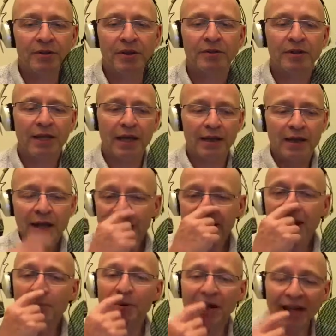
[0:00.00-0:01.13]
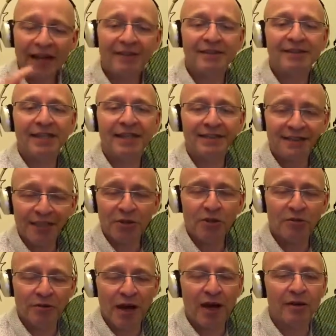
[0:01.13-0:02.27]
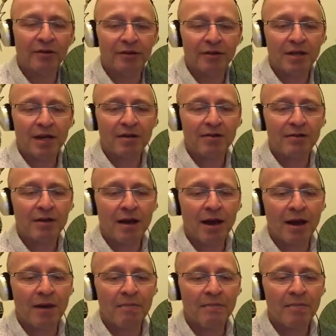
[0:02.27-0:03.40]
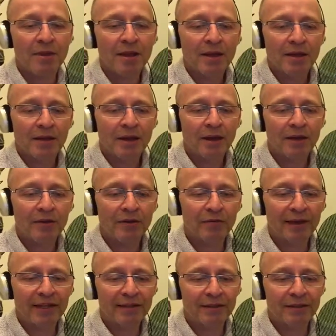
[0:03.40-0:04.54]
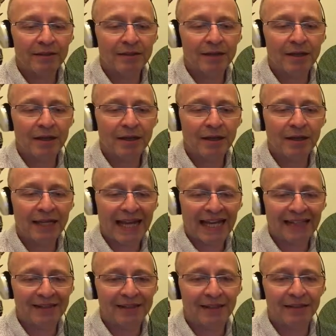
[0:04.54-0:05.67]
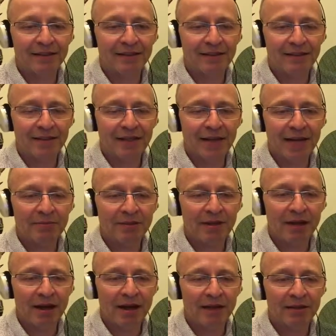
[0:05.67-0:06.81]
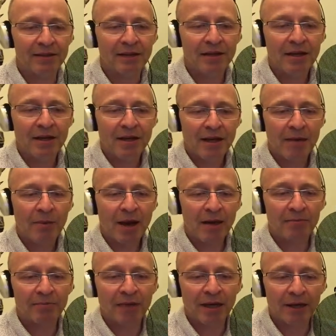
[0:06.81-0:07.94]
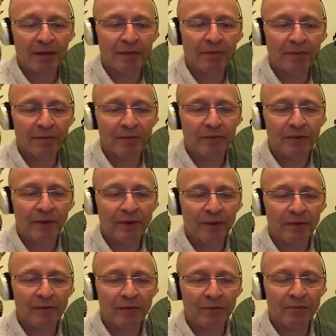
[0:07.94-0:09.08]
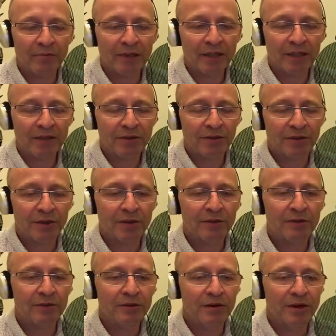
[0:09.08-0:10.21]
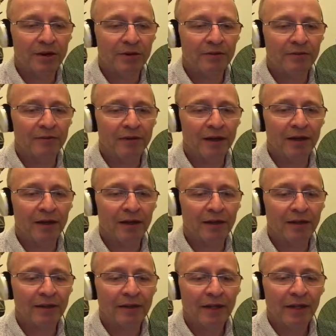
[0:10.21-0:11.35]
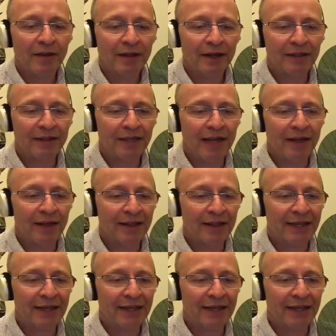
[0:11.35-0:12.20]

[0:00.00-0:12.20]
two together. Yeah, but here's the thing. Did you know until the recent cases that came to light about the medicinal use of that